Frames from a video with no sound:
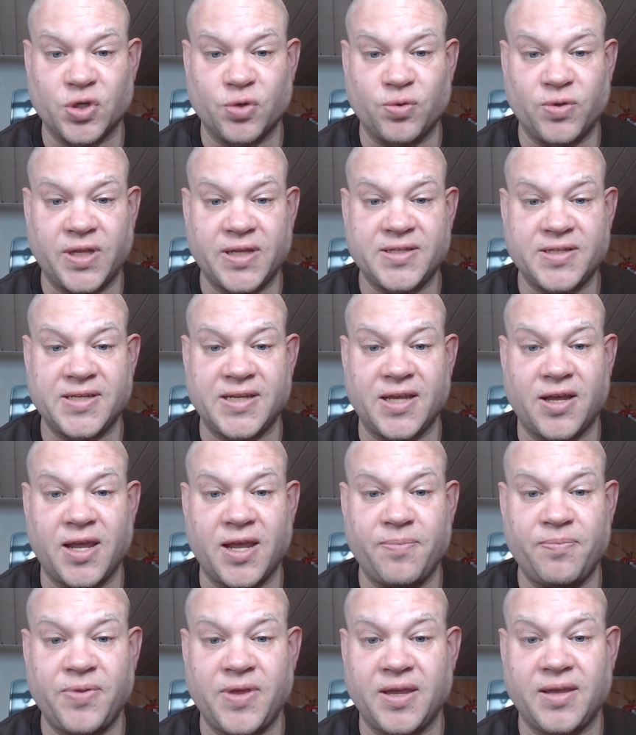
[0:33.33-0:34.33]
So let's say
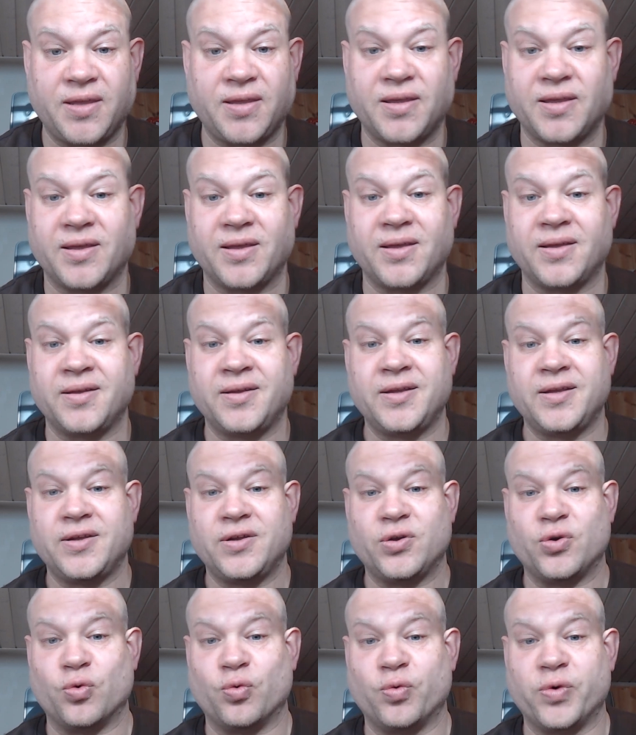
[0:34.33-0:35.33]
I pick
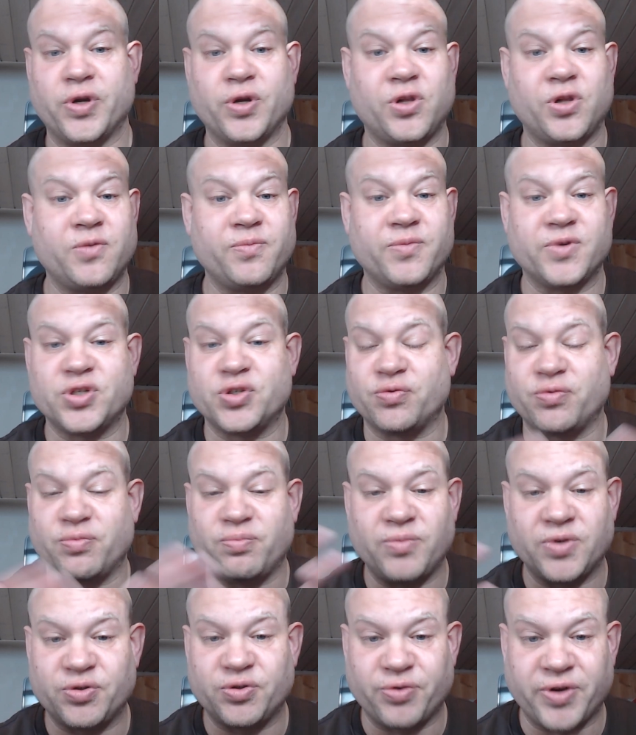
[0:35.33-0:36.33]
Real
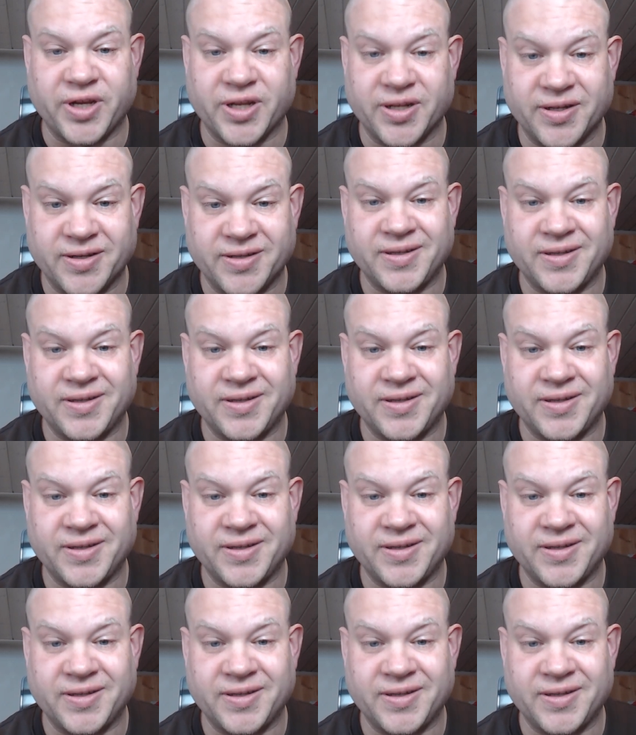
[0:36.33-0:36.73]
Madrid